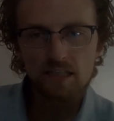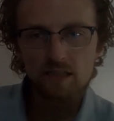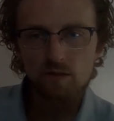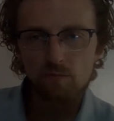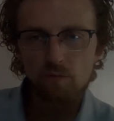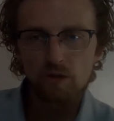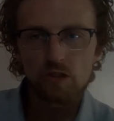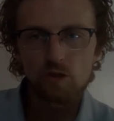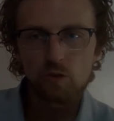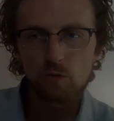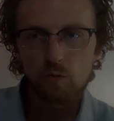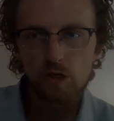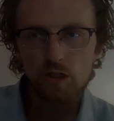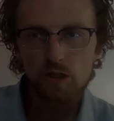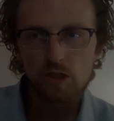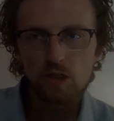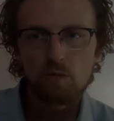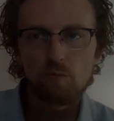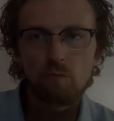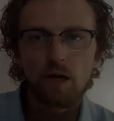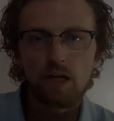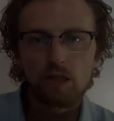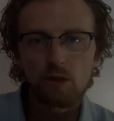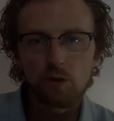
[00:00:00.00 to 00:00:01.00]
some
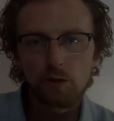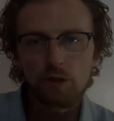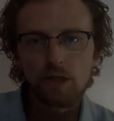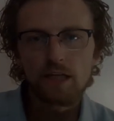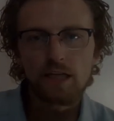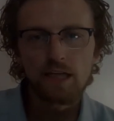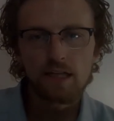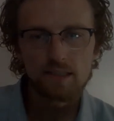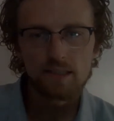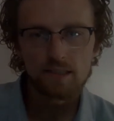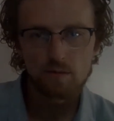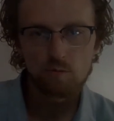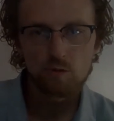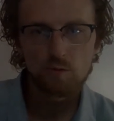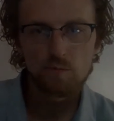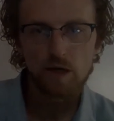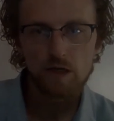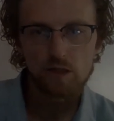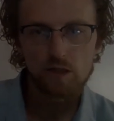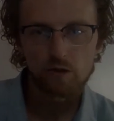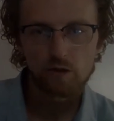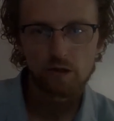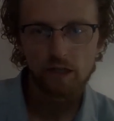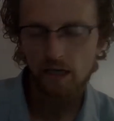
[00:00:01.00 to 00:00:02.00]
intuition by looking at some
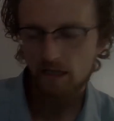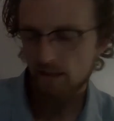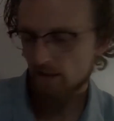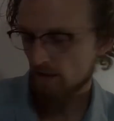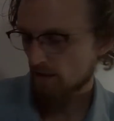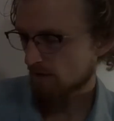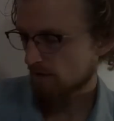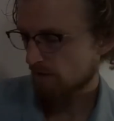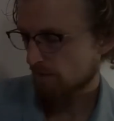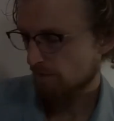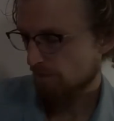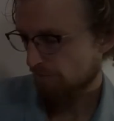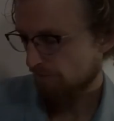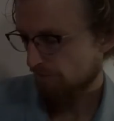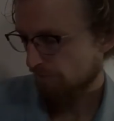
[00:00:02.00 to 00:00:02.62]
special cases.